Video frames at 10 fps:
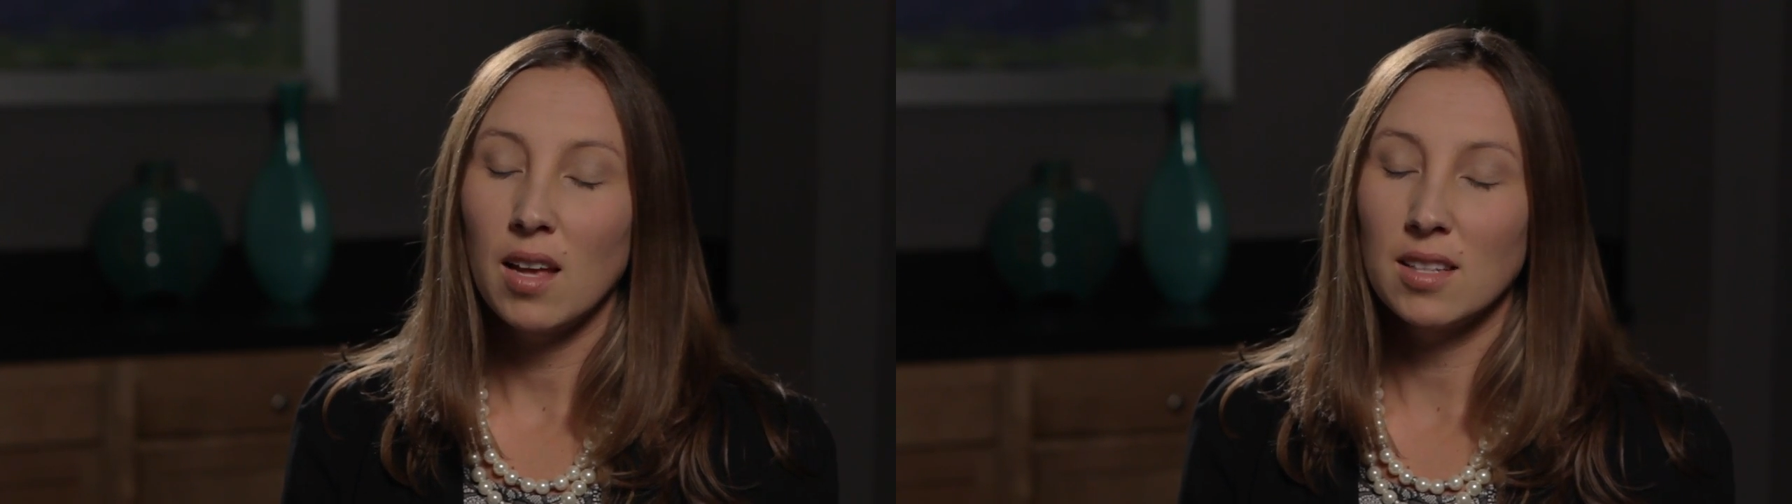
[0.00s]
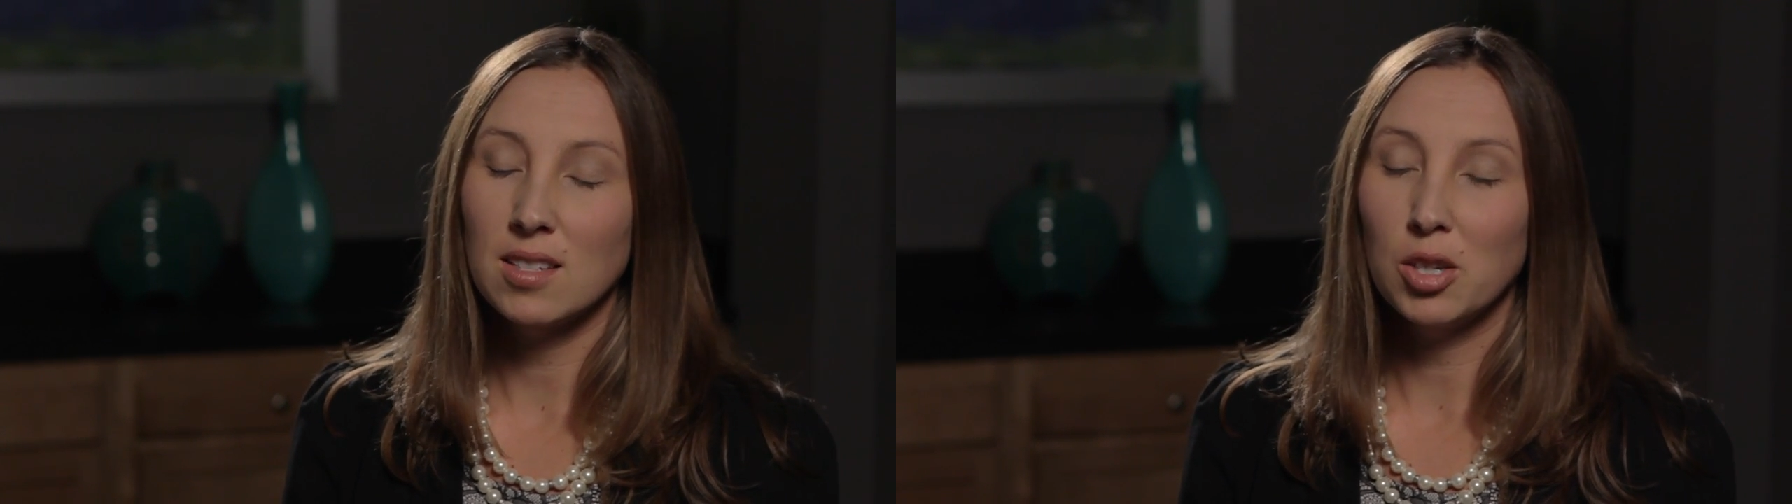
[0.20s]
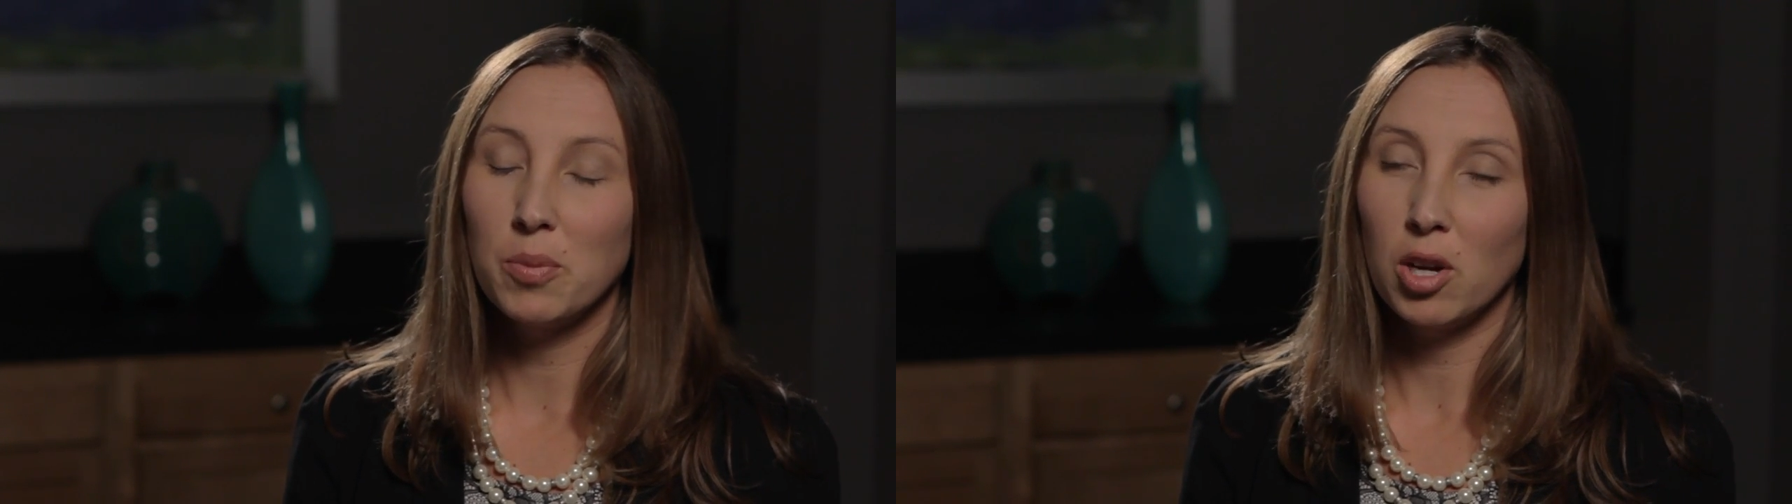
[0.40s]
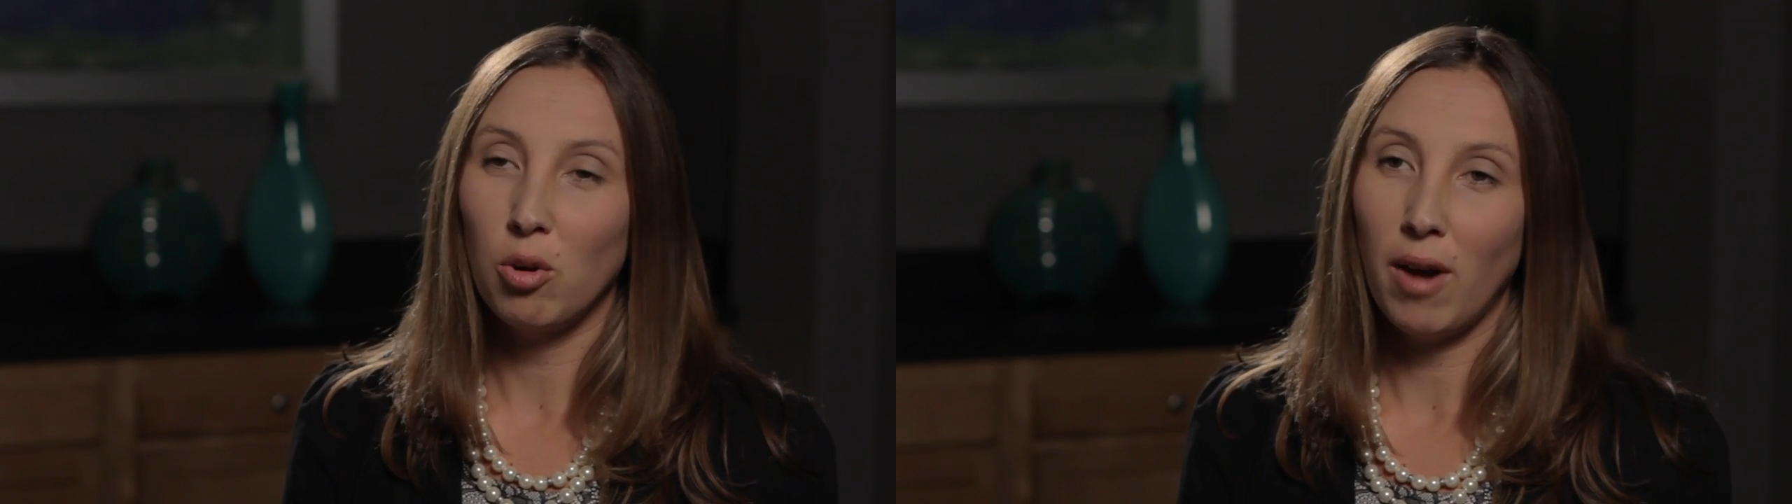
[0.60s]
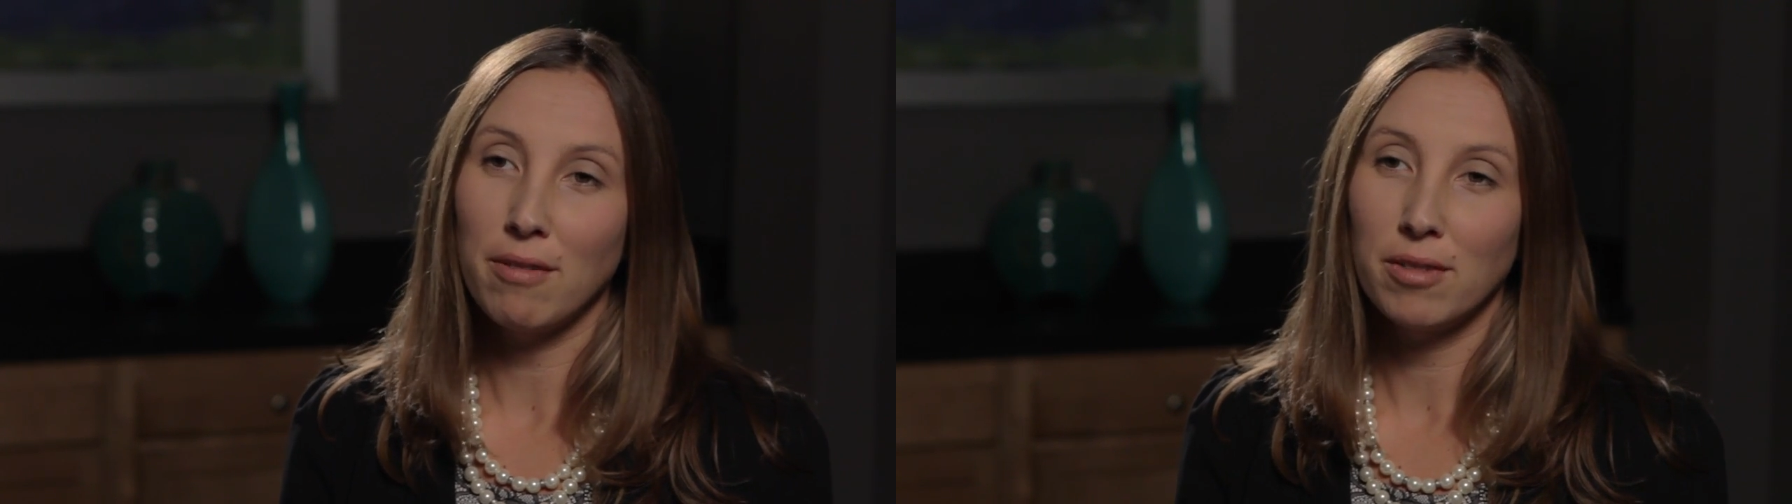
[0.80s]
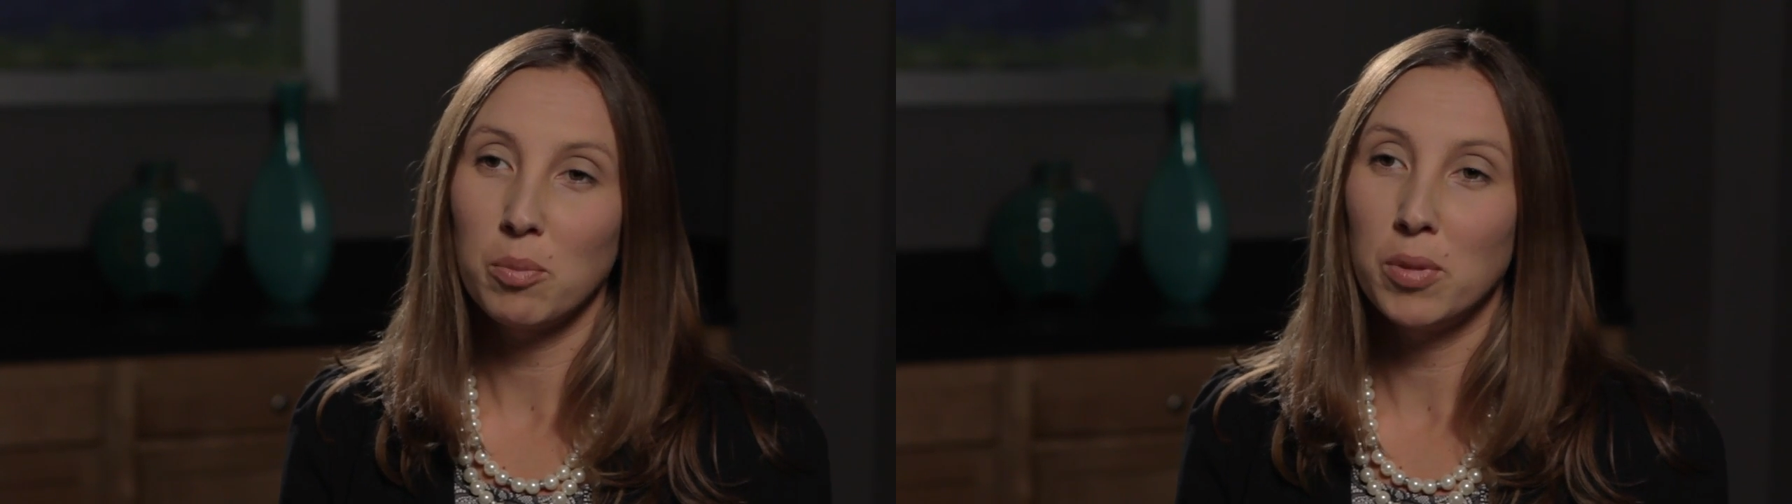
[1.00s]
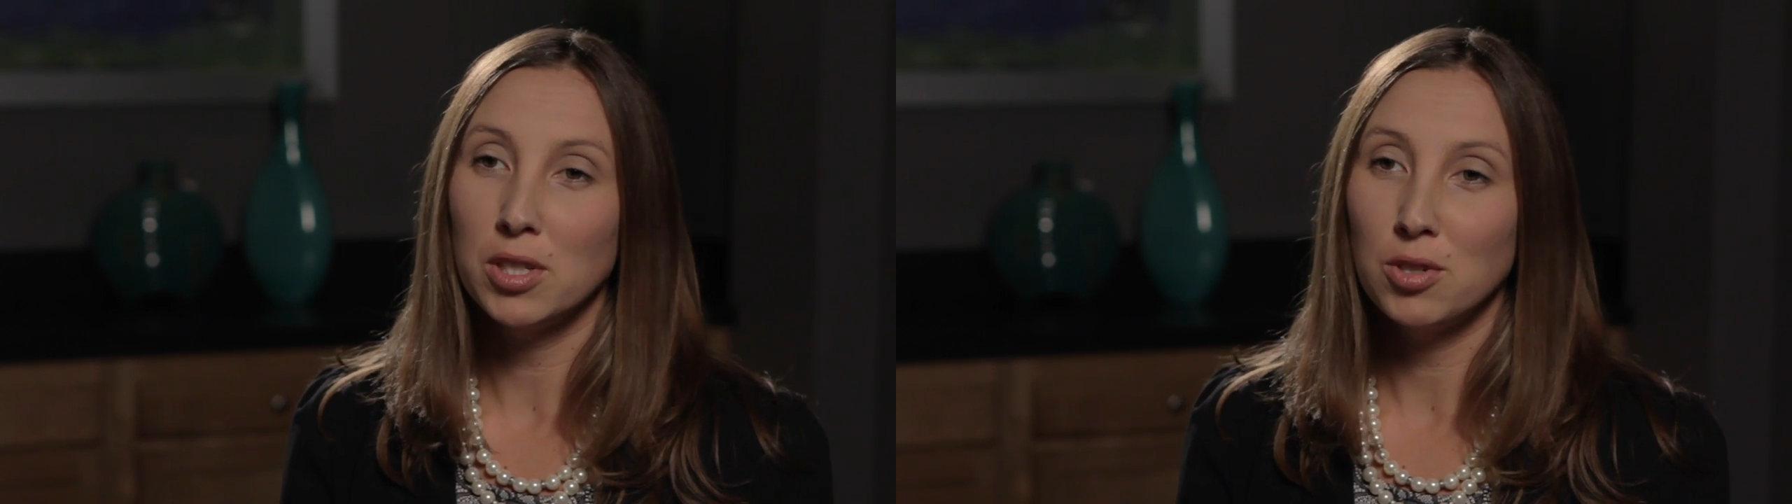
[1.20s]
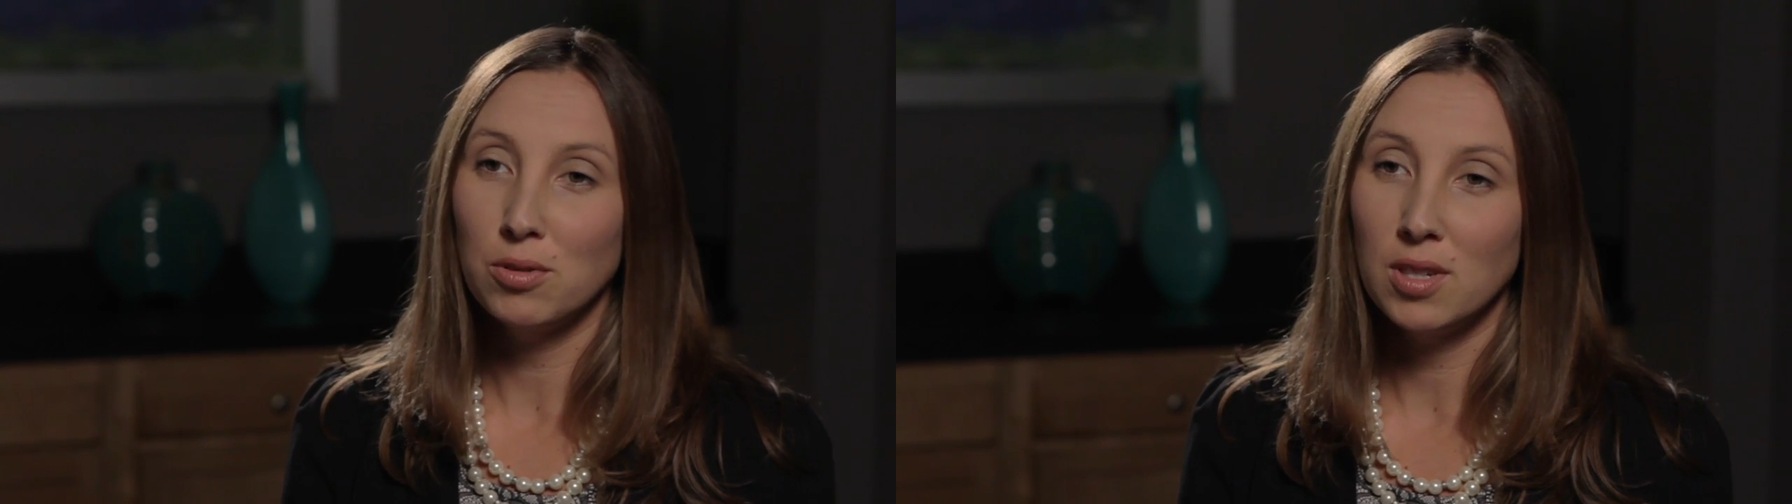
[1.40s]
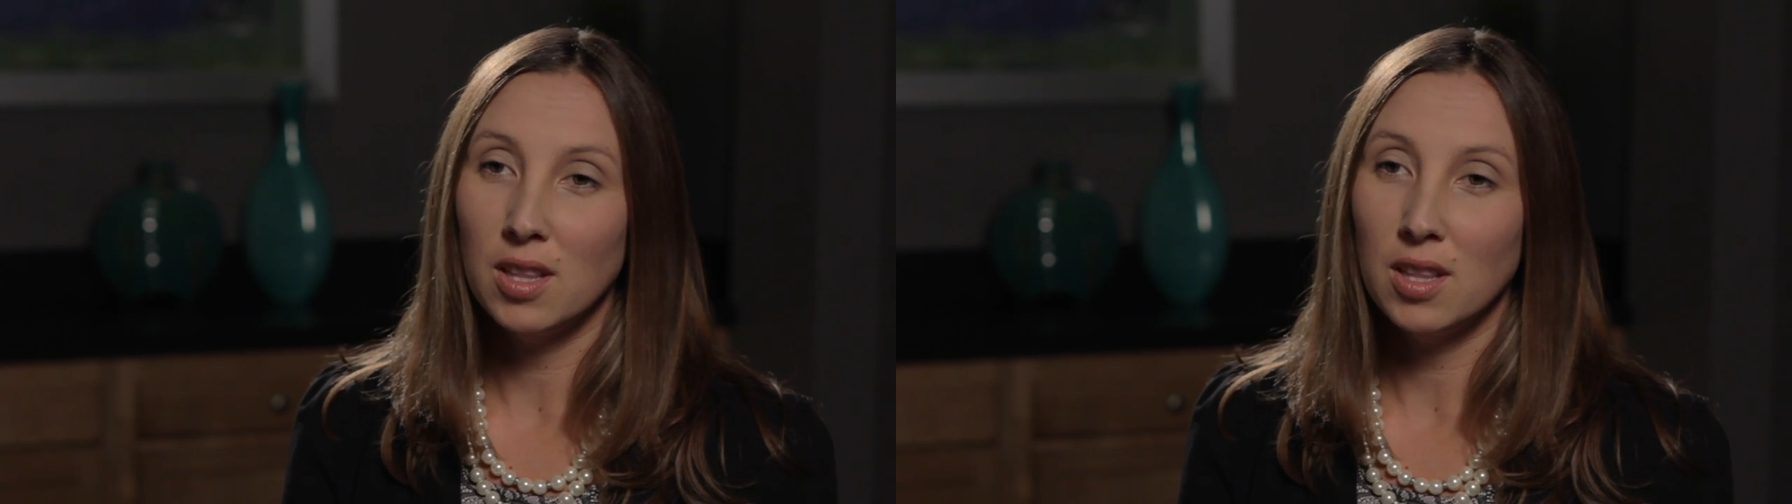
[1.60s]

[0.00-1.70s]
It's a little bit graphic, but due to